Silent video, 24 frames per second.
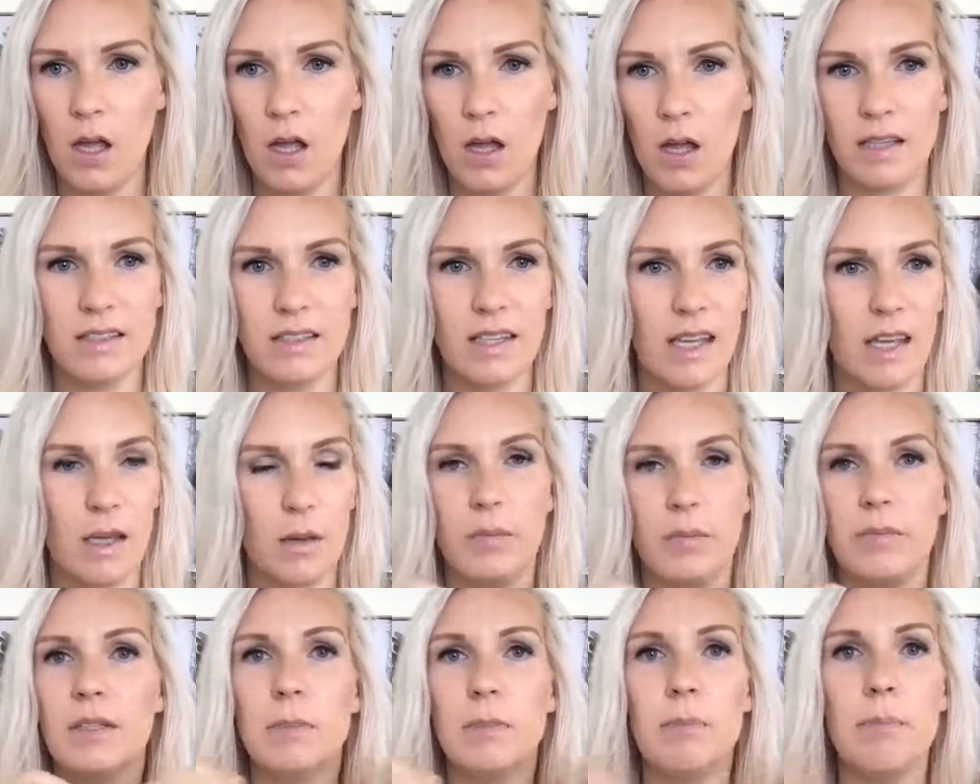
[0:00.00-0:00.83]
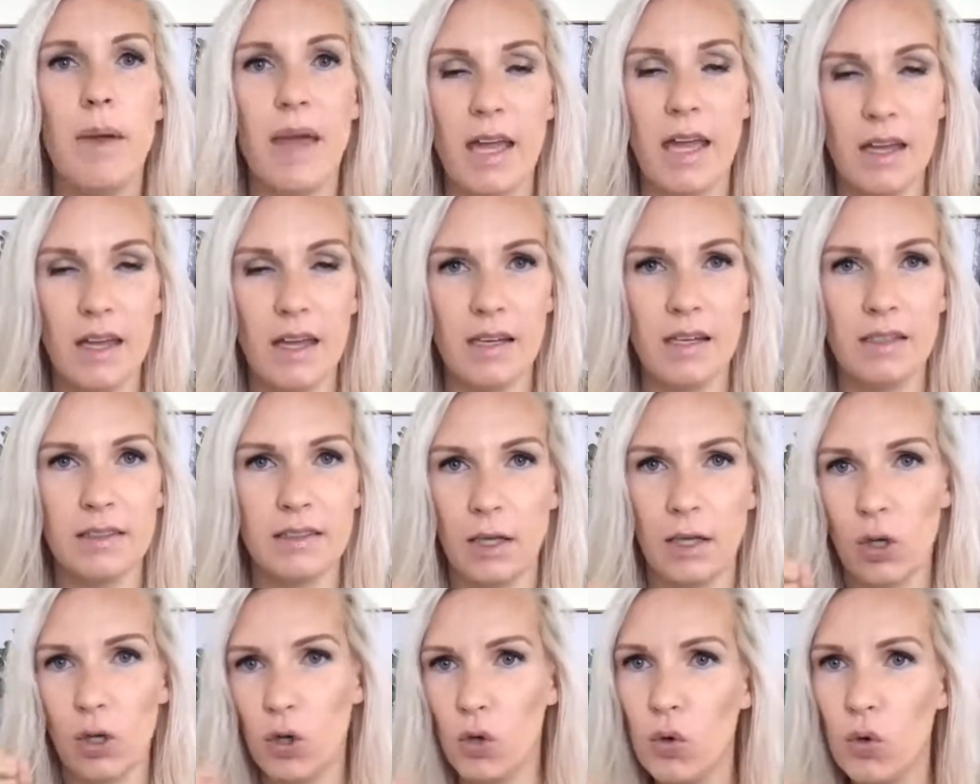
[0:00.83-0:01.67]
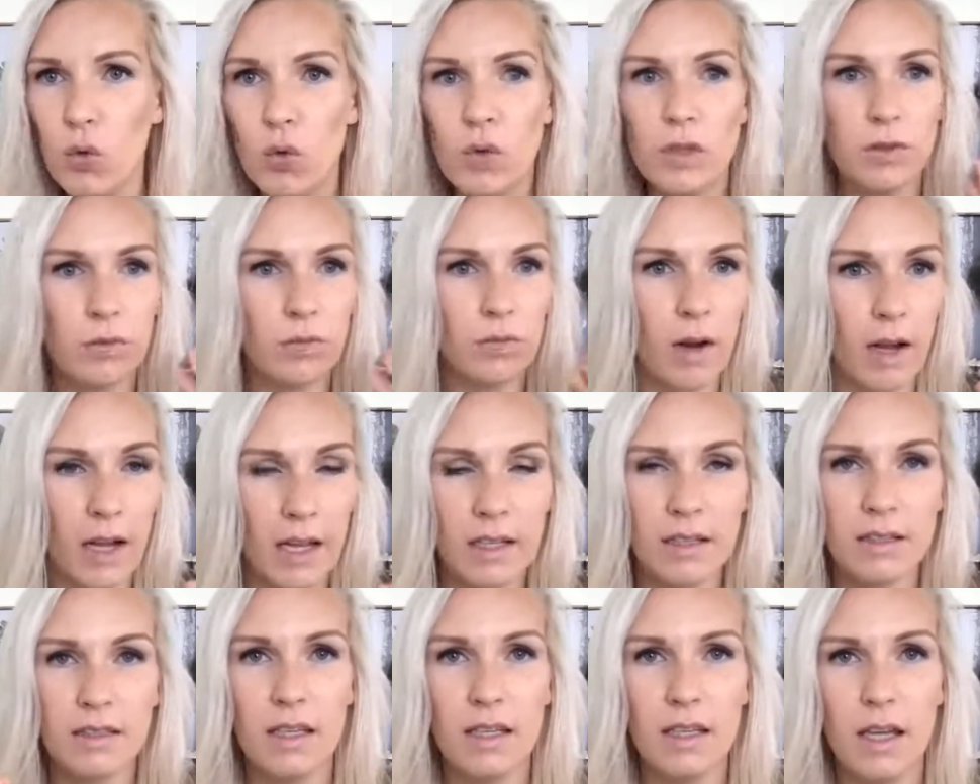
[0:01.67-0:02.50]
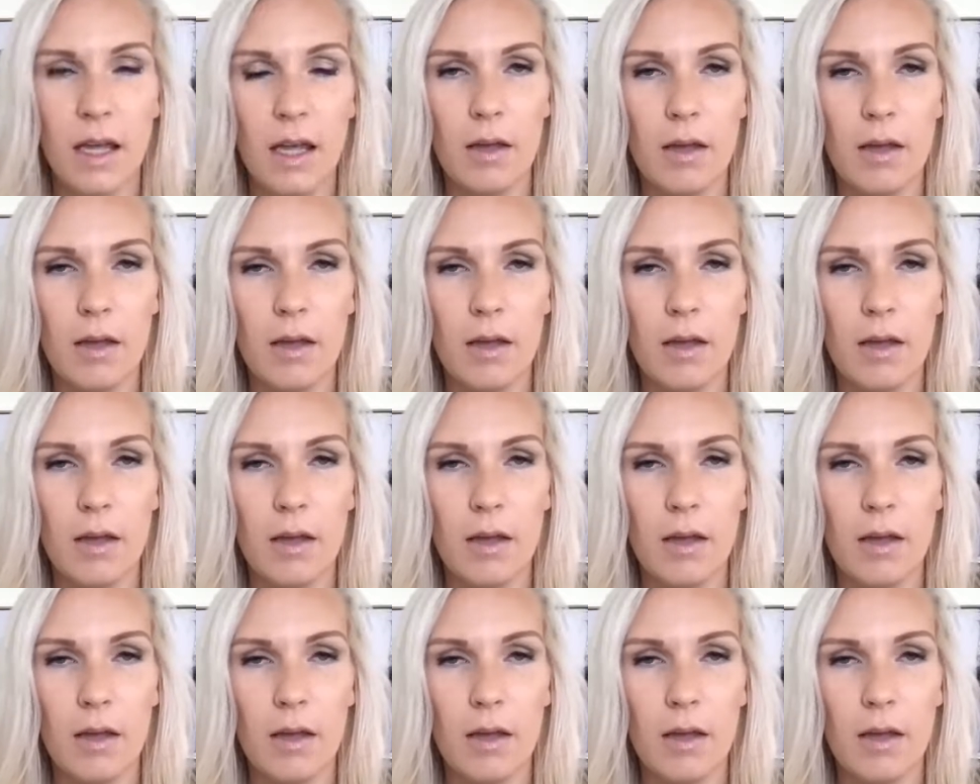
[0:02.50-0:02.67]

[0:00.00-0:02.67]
It's like a debate and it's like, who is right?